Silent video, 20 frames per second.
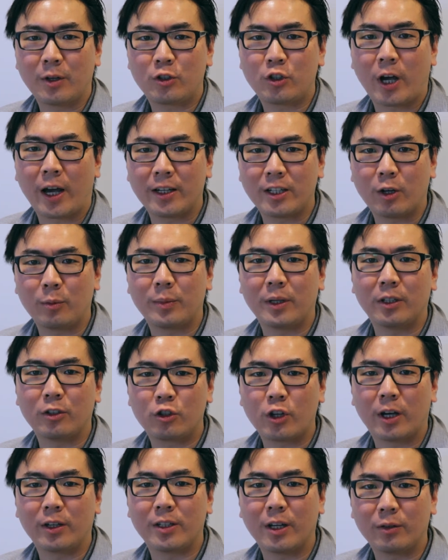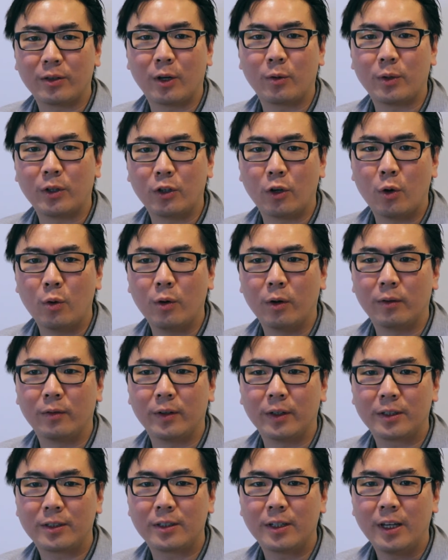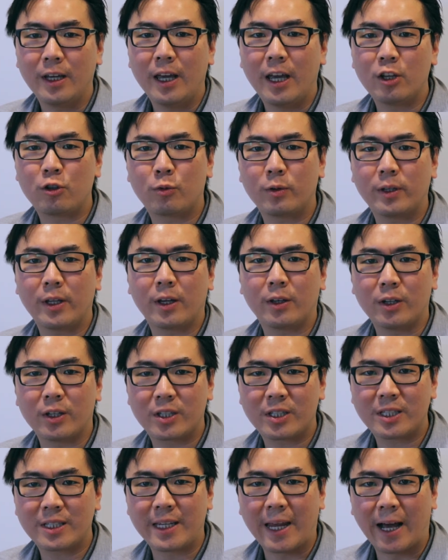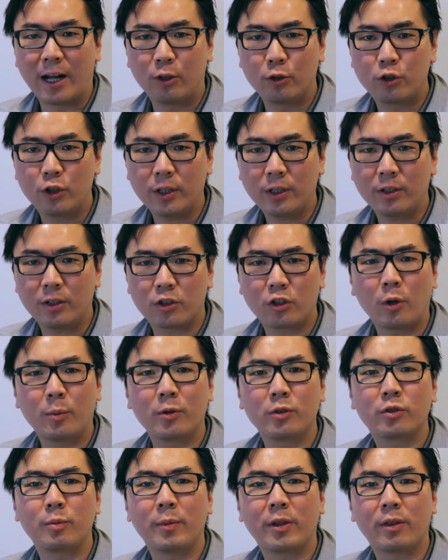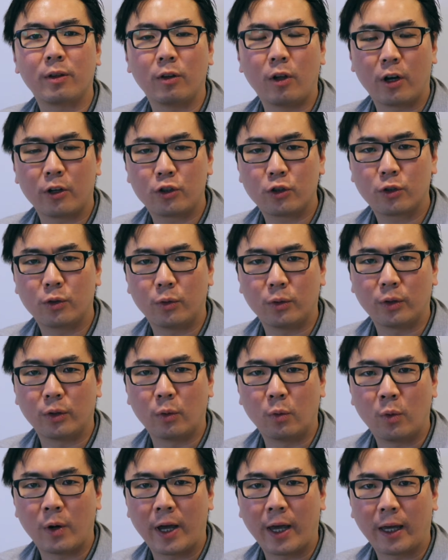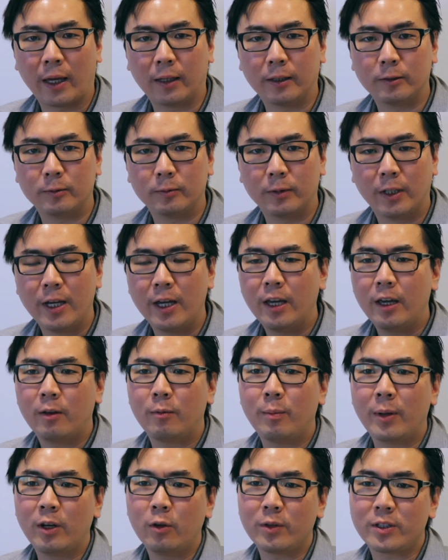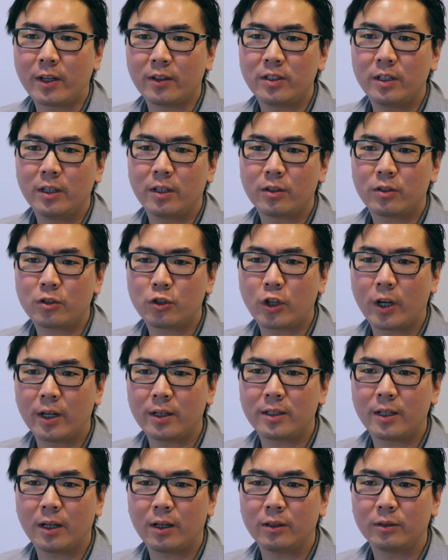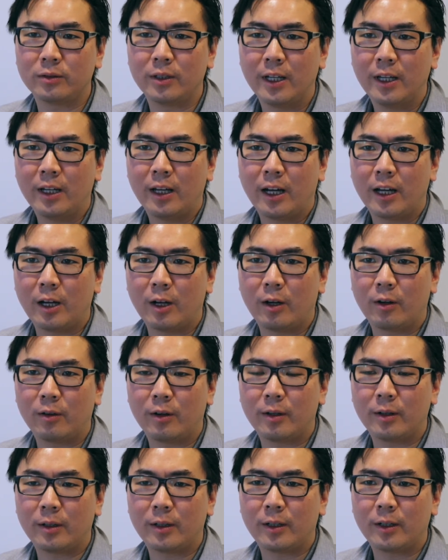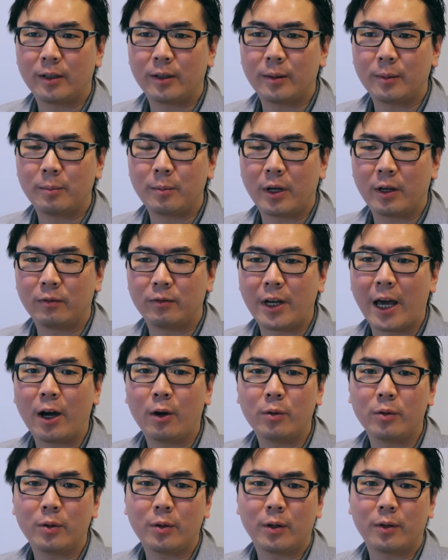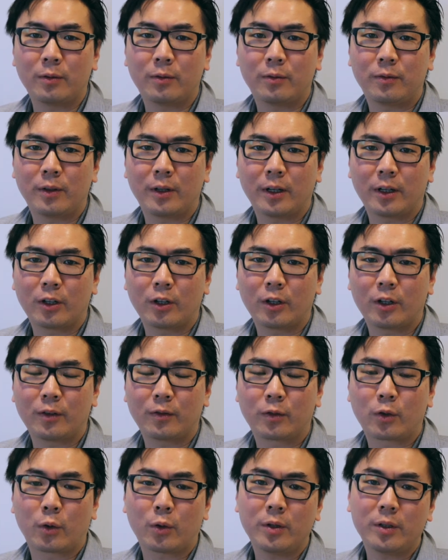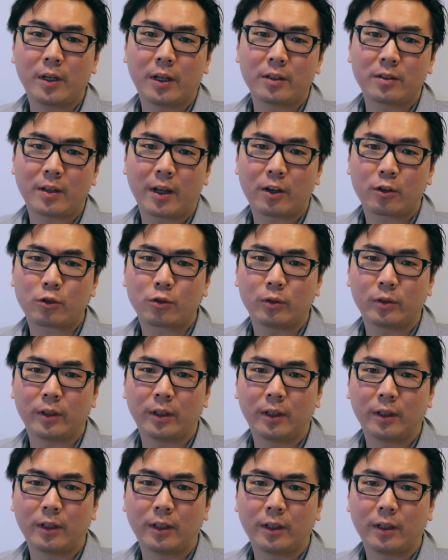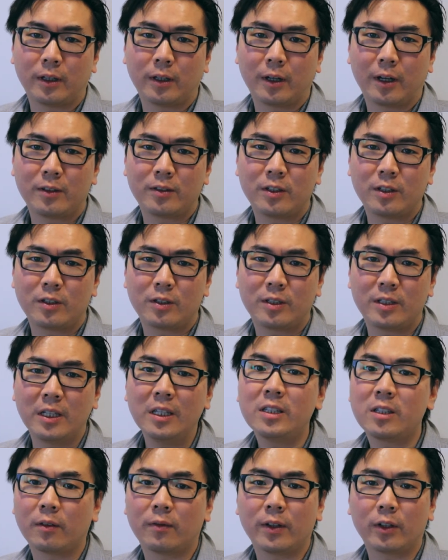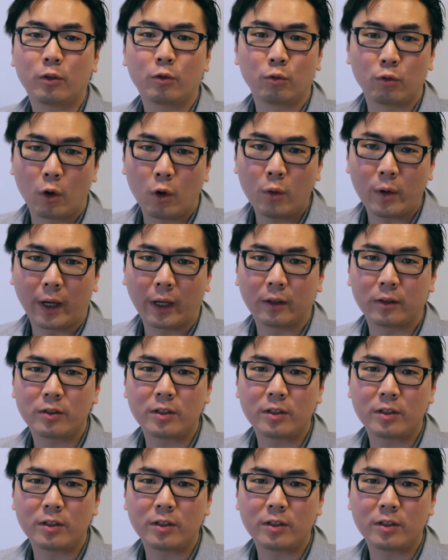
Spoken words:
Chinatown that we know of it is really a nostalgic. It's almost mythological in a way. In many ways, I see this Chinatown of current days. Actually, I see seeds of it growing.